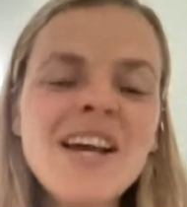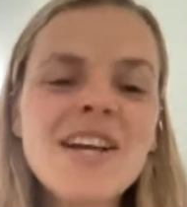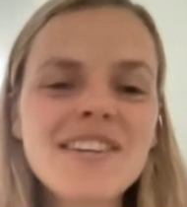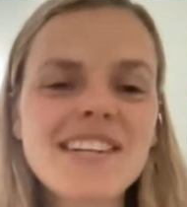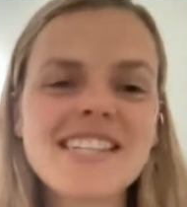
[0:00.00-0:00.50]

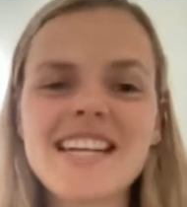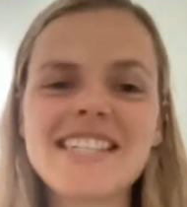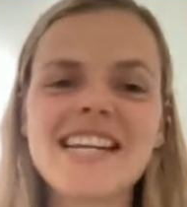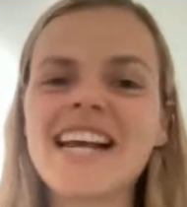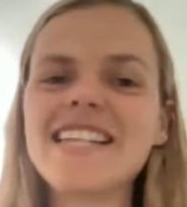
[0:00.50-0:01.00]
So as I said,
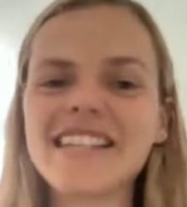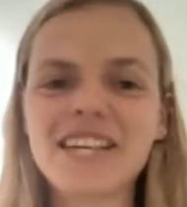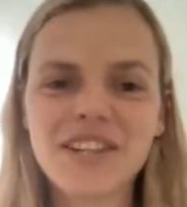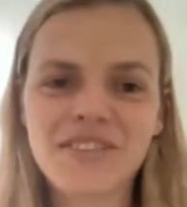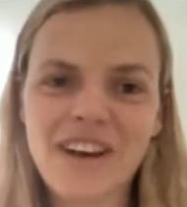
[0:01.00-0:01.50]
today's day
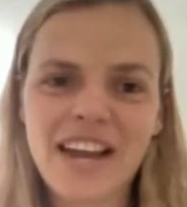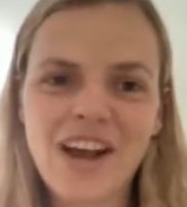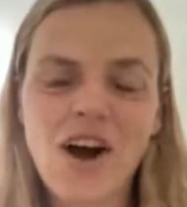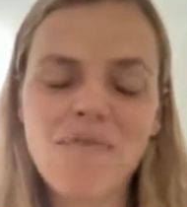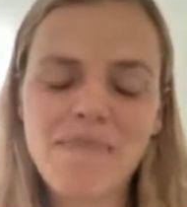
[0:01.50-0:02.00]
3
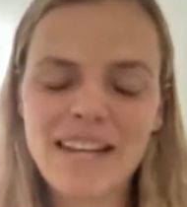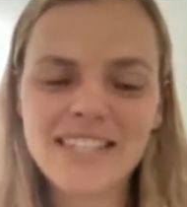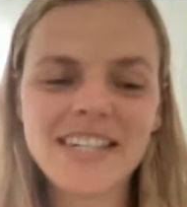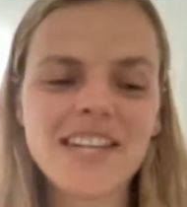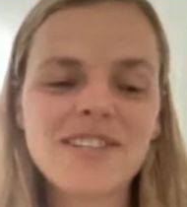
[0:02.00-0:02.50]
of
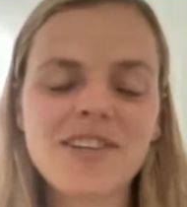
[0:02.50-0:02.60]
maintenance.